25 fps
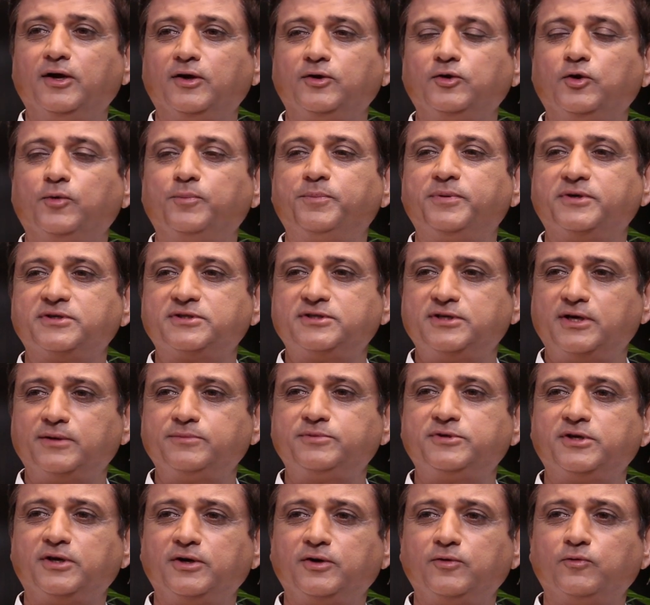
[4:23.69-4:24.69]
your
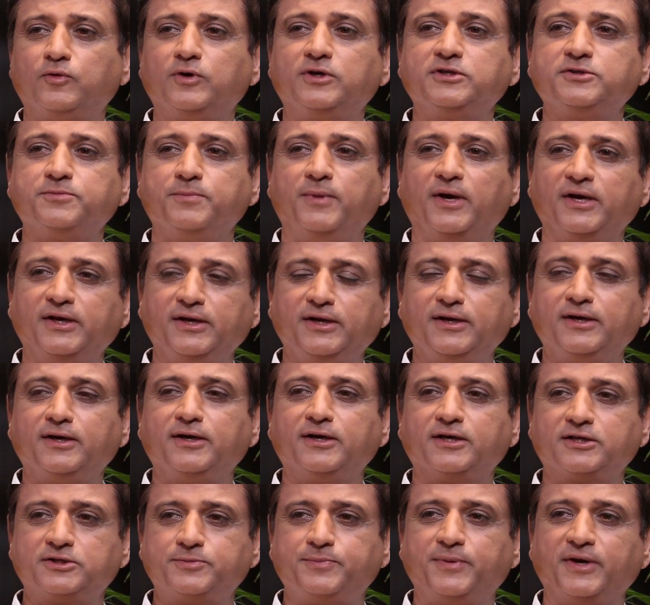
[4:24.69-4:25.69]
perception towards money
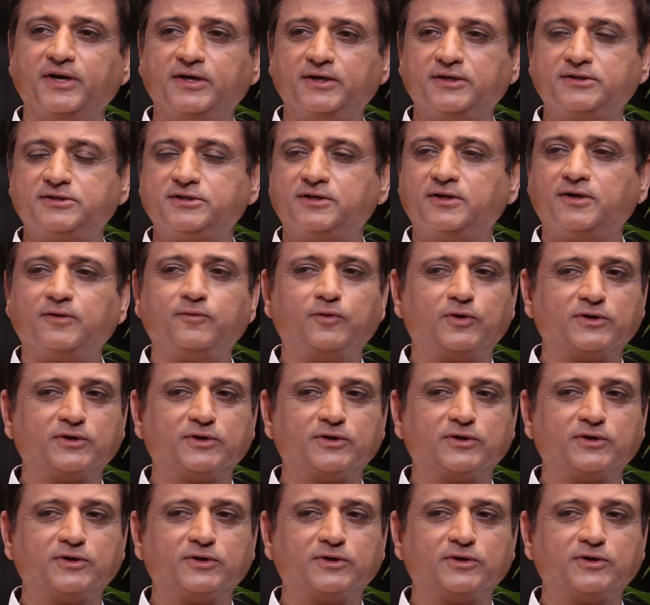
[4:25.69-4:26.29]
and expenditure